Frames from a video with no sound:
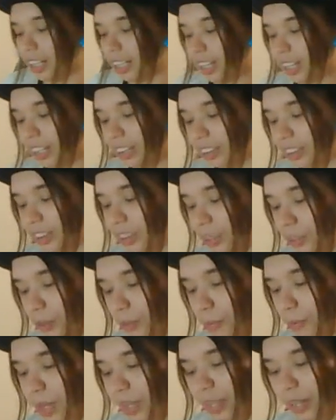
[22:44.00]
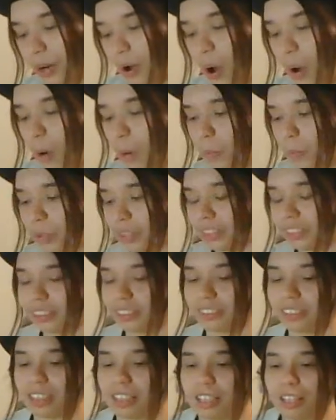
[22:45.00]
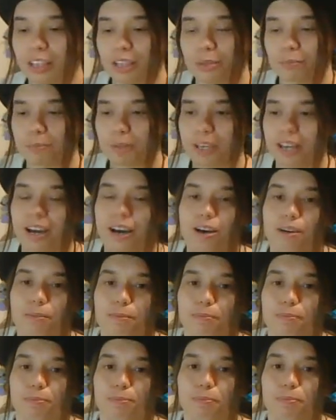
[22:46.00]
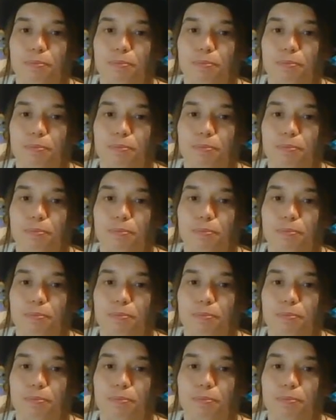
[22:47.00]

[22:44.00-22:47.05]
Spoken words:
Because, we can always become,